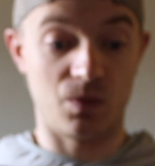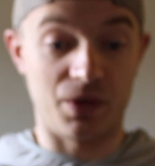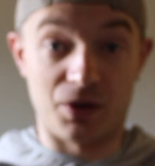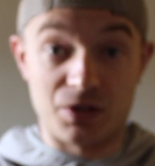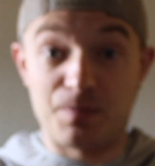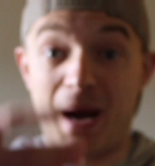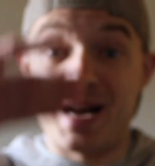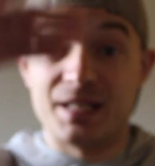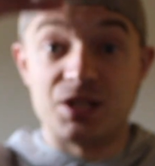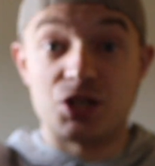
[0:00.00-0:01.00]
our
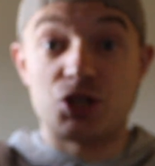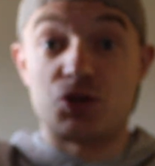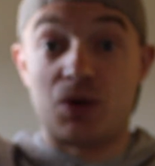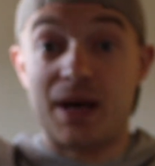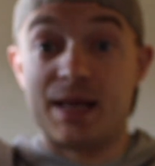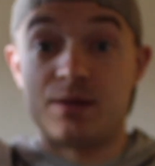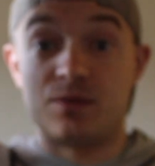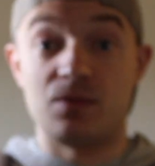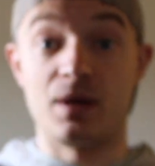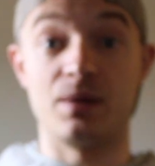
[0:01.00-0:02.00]
spines straight,
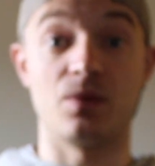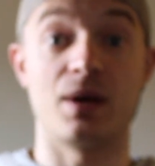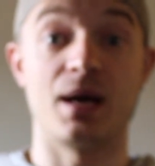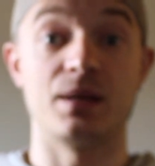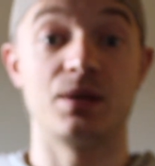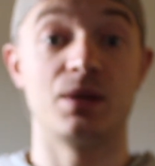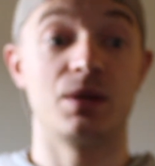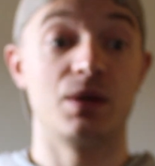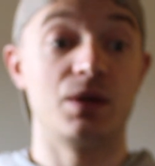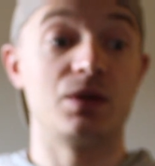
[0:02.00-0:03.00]
right? We're not
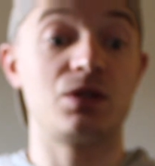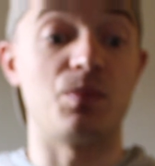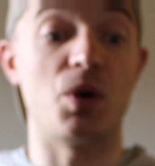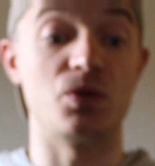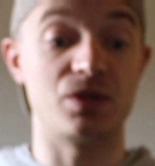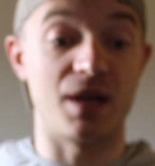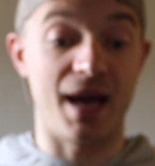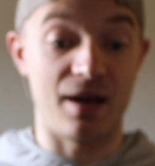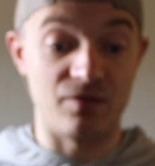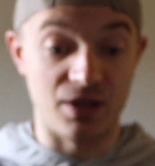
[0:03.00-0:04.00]
supposed to
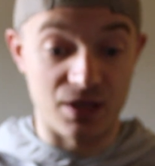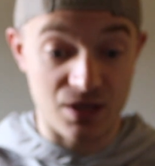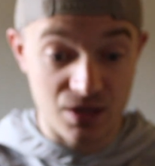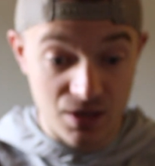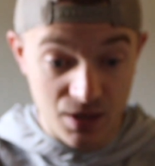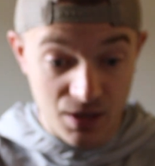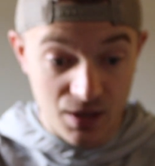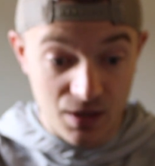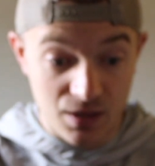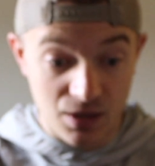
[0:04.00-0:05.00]
have this,
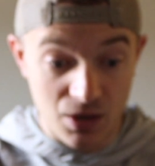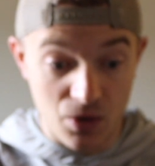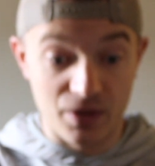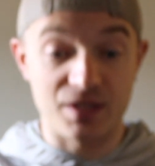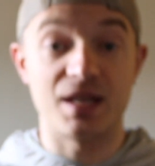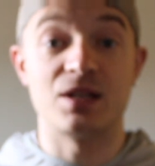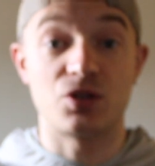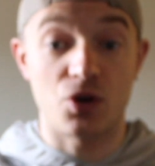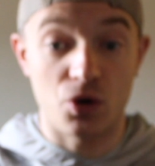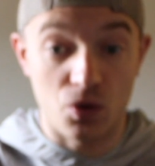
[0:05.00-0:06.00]
this
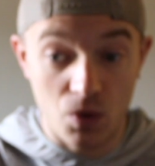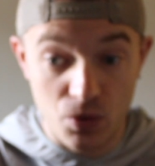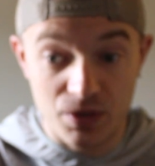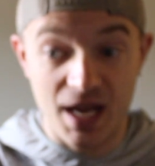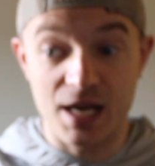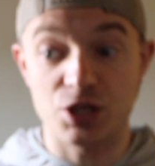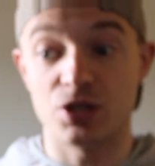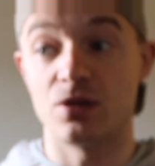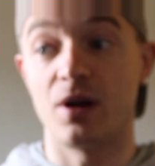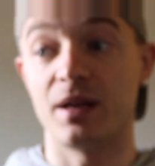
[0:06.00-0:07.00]
internal
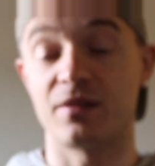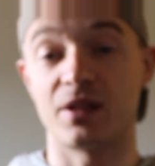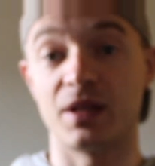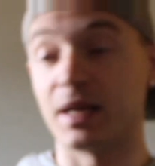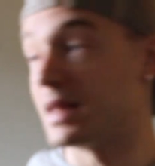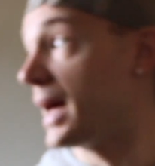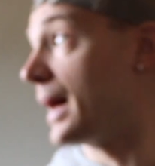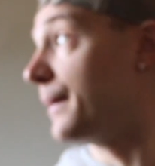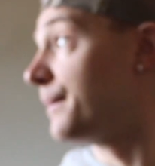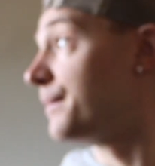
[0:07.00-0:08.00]
rotation or anything like
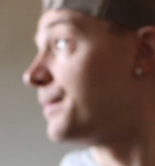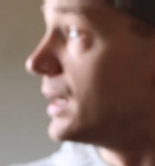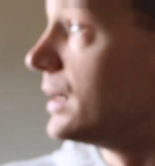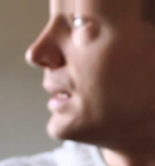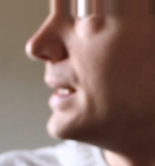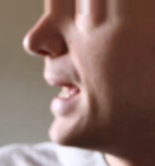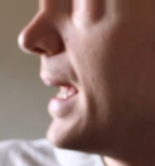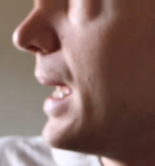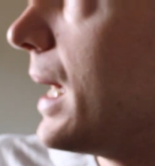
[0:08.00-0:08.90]
that. Today,